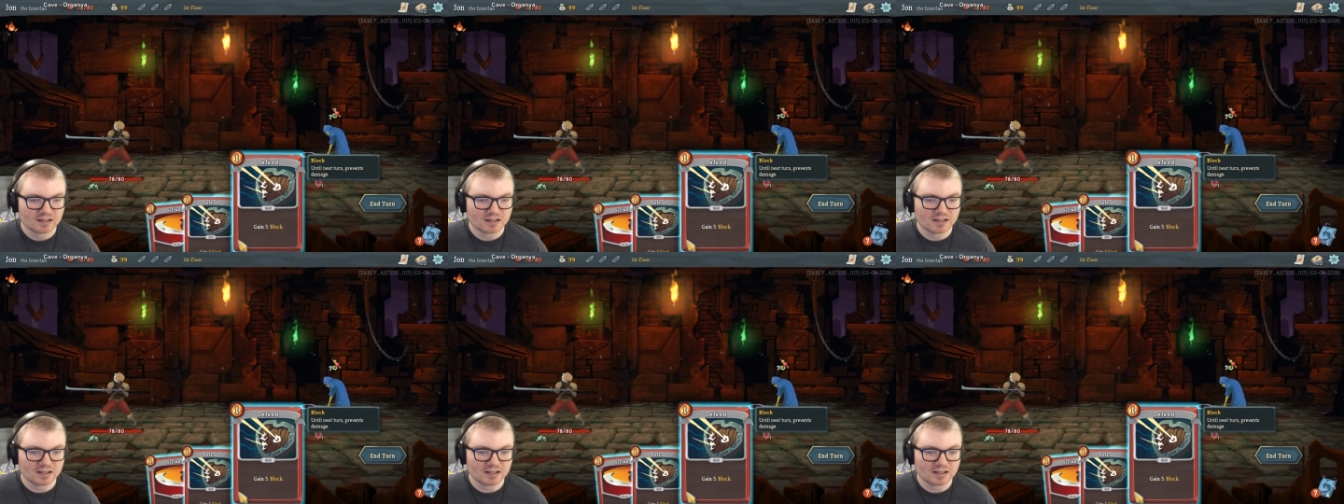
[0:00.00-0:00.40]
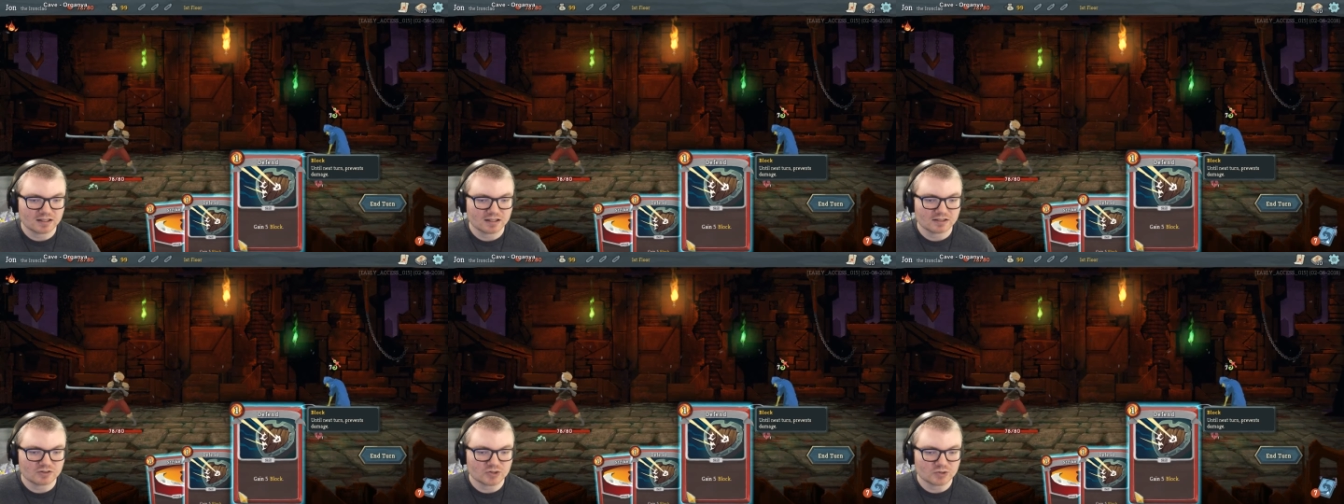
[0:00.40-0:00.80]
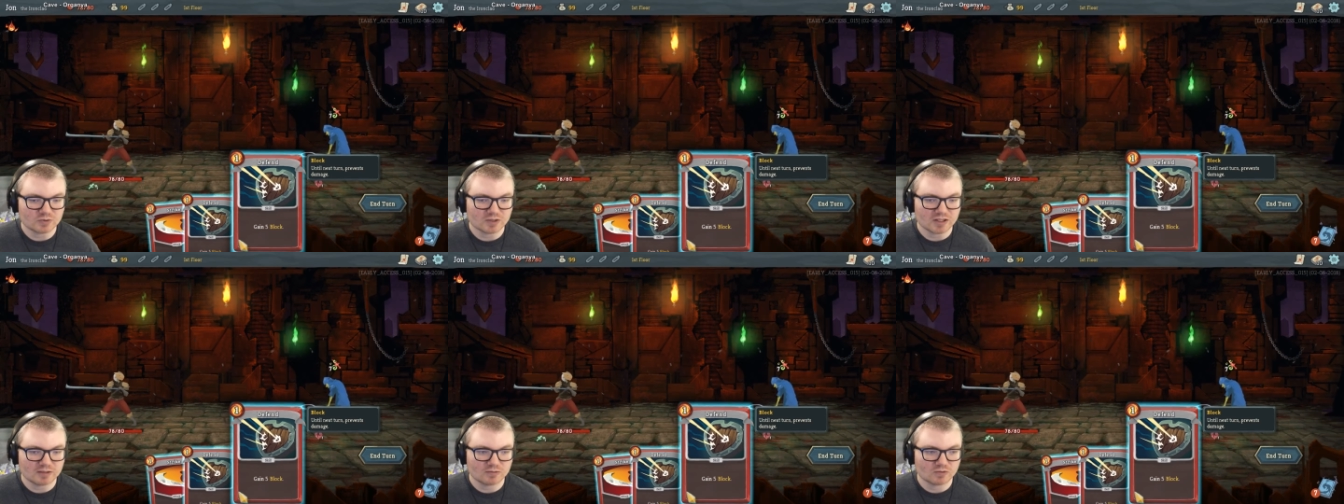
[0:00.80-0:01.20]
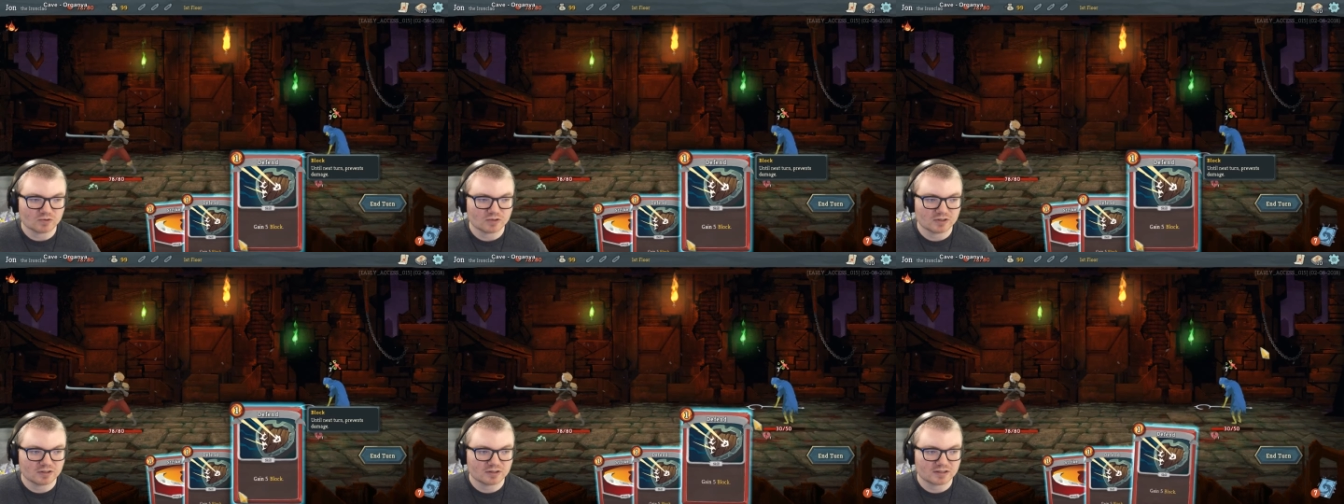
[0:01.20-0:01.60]
Uh, do I
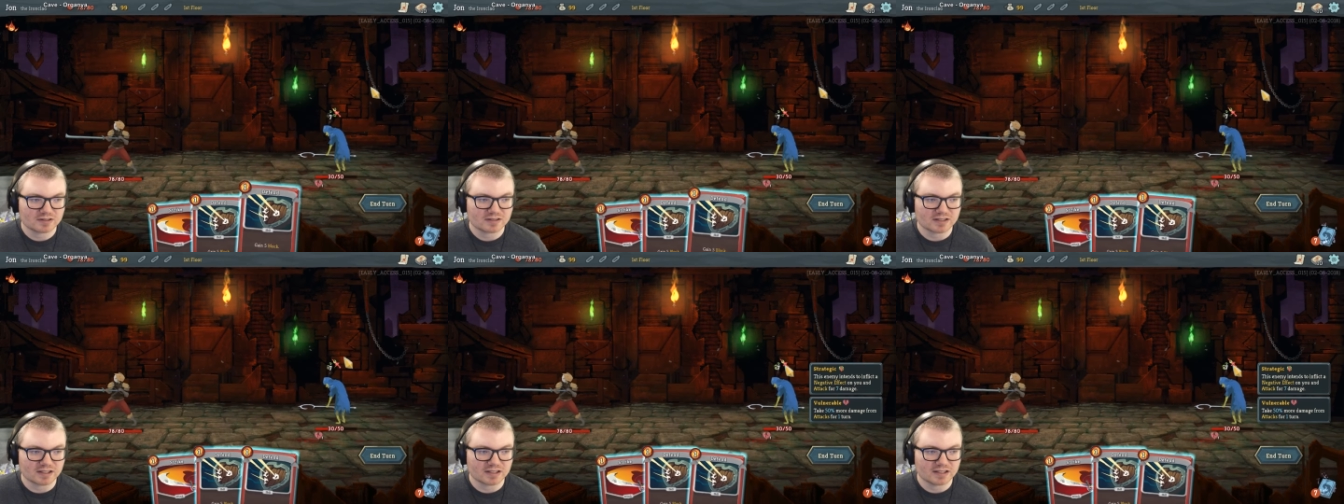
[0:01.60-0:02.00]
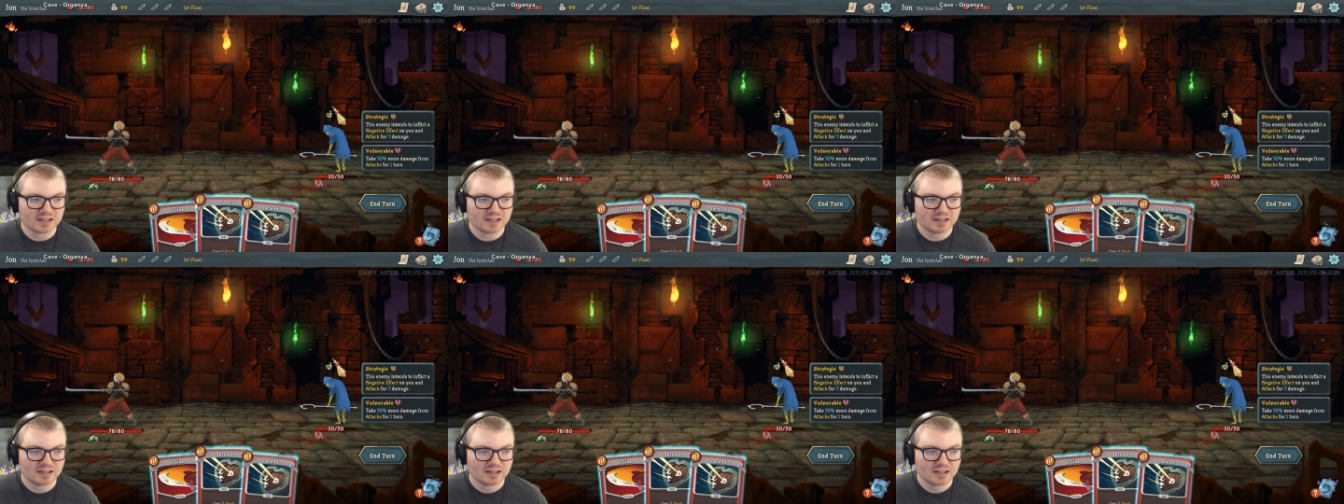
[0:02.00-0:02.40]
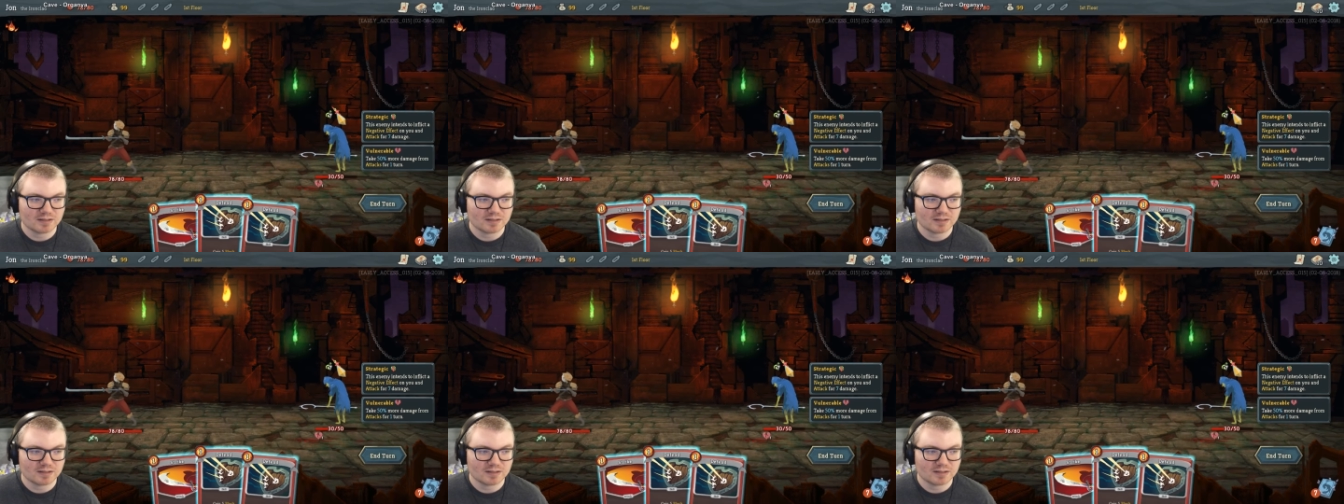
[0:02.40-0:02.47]
want... Let's see.